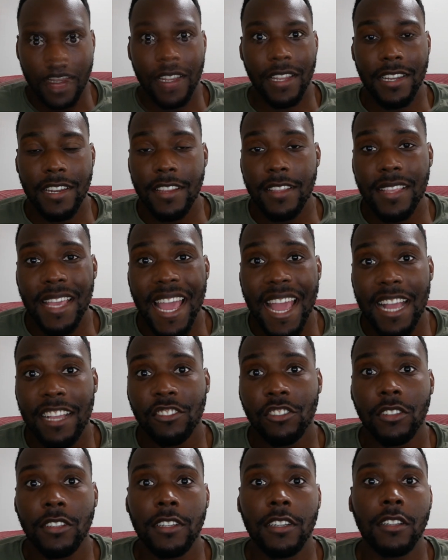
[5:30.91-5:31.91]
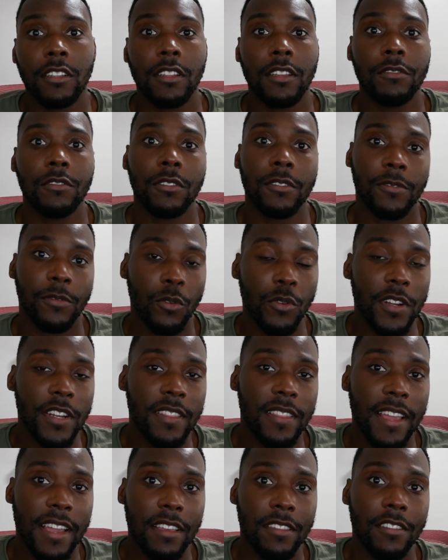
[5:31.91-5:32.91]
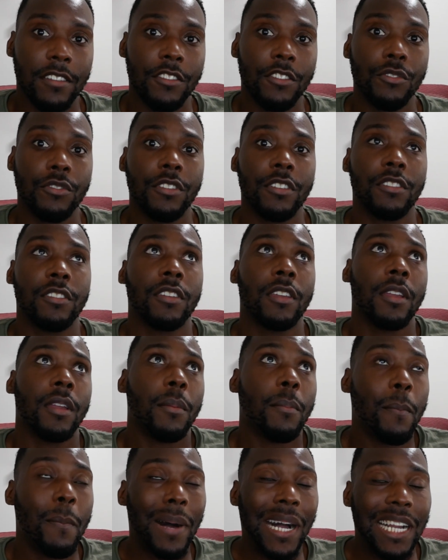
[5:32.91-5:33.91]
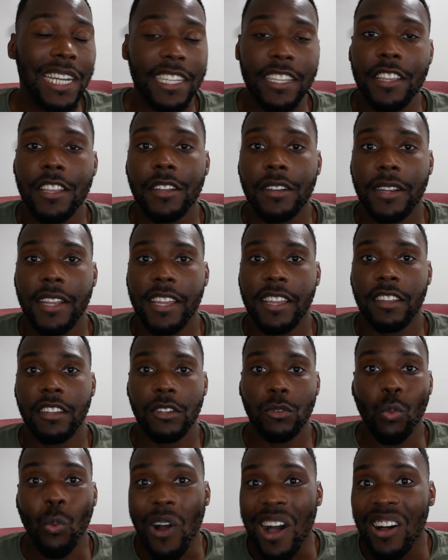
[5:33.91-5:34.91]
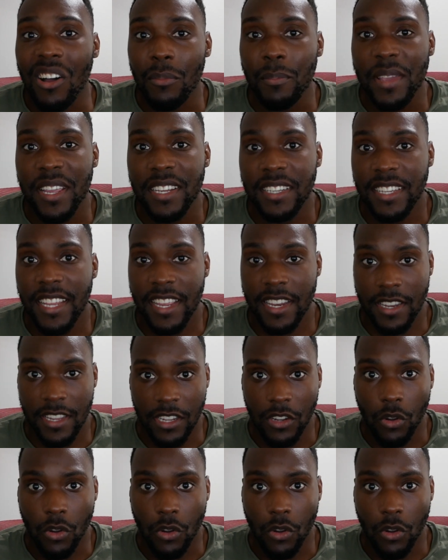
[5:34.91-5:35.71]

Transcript: They need to actually deliver 40,000 units by year end while maintaining